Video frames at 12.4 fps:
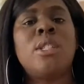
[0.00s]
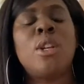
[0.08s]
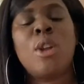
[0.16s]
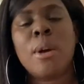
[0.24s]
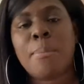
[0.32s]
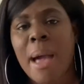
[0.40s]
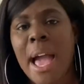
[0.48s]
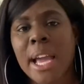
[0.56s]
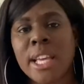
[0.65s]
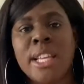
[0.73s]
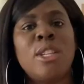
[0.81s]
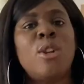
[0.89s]
to look
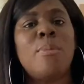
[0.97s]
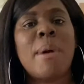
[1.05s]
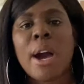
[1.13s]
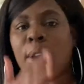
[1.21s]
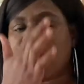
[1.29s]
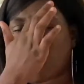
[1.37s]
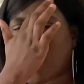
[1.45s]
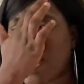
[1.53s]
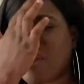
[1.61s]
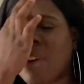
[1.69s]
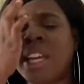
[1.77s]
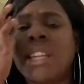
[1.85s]
back. You need to look back on your
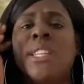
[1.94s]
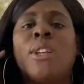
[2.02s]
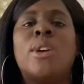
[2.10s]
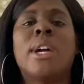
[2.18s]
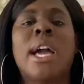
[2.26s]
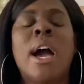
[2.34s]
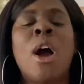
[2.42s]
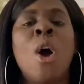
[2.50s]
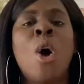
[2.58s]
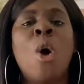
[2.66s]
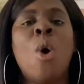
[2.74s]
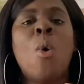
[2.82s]
life and you need to look at
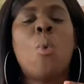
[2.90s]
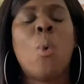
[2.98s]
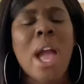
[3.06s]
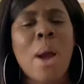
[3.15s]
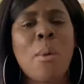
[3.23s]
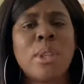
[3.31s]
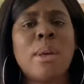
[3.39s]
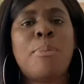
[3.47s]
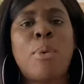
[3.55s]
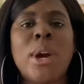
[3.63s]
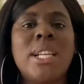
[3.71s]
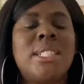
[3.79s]
where were the
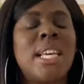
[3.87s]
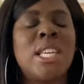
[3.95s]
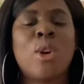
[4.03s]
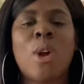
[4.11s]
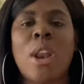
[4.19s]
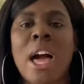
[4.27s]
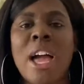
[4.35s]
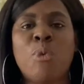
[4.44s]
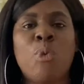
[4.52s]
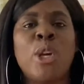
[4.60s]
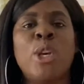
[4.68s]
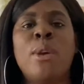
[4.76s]
points in your
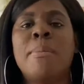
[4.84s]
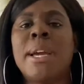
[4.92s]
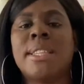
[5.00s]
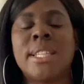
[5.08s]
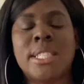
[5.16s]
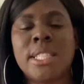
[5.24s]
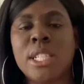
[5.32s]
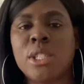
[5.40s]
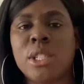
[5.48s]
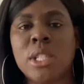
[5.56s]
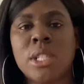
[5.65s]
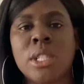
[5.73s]
life where you made
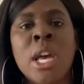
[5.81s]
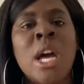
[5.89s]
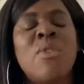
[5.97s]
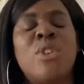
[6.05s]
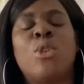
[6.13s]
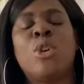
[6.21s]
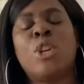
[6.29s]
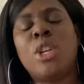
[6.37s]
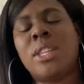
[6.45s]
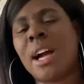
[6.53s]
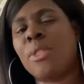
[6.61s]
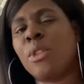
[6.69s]
decisions that took
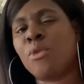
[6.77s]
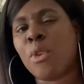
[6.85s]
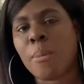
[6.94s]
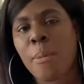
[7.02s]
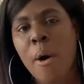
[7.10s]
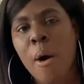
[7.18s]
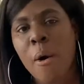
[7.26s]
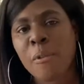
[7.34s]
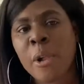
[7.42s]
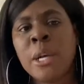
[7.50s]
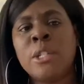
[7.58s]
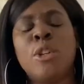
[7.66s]
you down the wrong path,
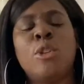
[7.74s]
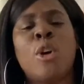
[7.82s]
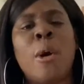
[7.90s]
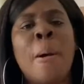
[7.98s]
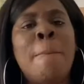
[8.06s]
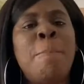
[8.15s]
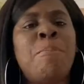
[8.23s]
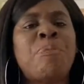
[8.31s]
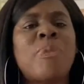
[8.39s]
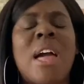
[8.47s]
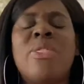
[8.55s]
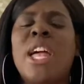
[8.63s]
you know,
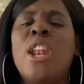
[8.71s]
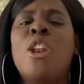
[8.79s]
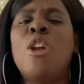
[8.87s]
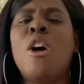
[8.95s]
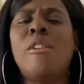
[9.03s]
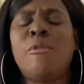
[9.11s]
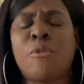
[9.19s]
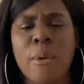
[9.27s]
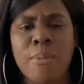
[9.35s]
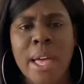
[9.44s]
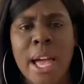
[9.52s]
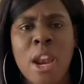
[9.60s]
and then learn
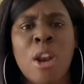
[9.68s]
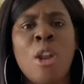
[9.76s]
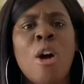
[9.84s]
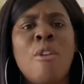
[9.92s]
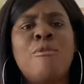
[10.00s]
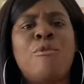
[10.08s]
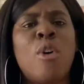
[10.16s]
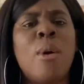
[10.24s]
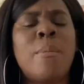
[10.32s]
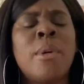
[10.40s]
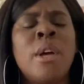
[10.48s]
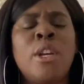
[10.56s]
from that. Learn
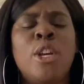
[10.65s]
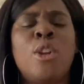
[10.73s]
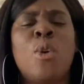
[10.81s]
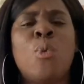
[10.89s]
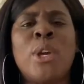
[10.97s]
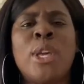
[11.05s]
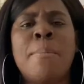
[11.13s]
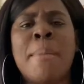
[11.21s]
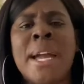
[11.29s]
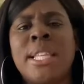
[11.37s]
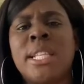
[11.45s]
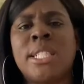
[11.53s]
from, you know, when you
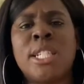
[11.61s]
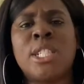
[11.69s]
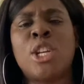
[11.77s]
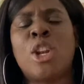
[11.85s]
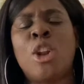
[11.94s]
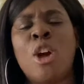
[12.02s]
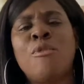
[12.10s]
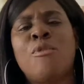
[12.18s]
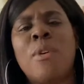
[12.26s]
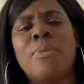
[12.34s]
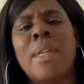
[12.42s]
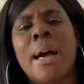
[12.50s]
made the decision, learn
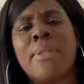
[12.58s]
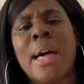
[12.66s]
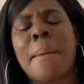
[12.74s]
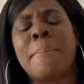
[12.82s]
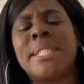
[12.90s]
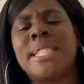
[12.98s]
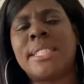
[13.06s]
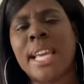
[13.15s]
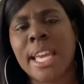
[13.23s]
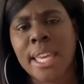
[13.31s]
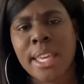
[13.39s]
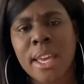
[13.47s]
from that
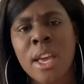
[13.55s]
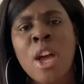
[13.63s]
mistake,